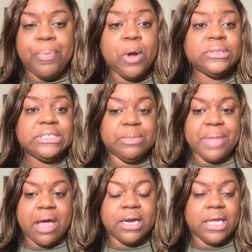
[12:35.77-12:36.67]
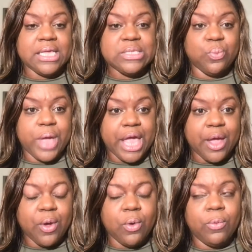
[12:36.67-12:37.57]
posted about it as
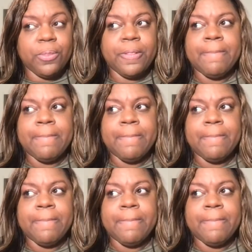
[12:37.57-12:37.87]
well.